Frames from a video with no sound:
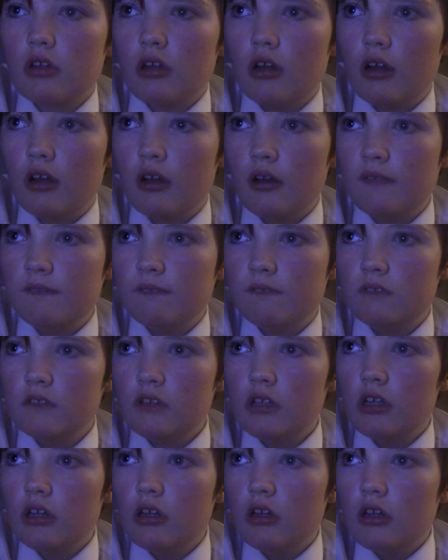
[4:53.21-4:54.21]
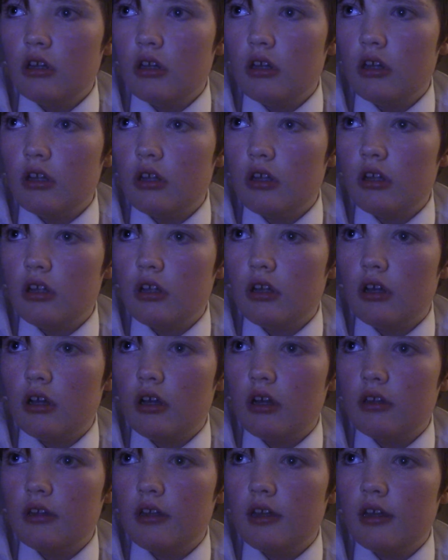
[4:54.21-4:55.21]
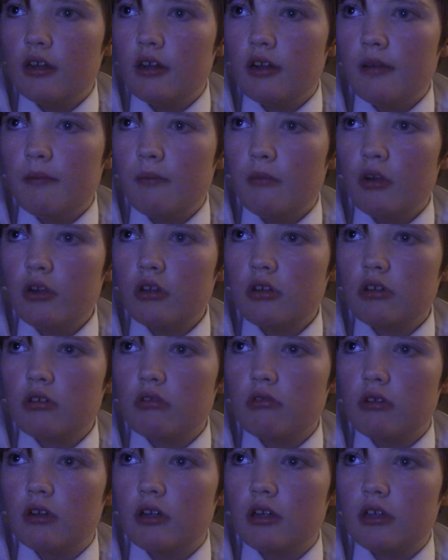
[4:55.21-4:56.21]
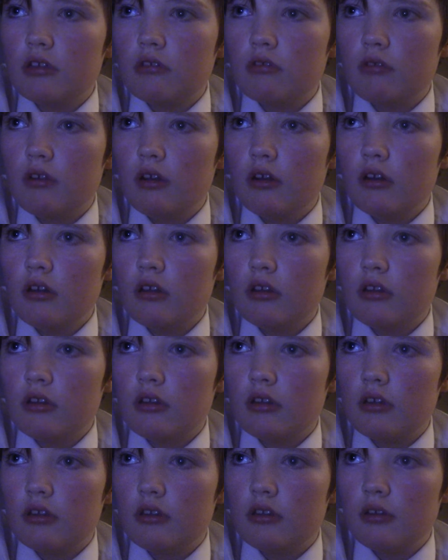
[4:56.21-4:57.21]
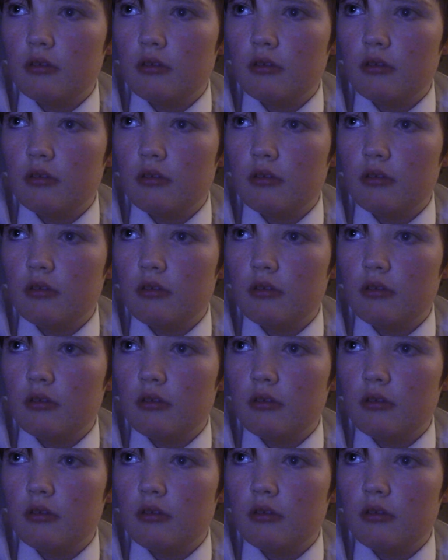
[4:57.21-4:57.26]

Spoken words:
And then in March 2020,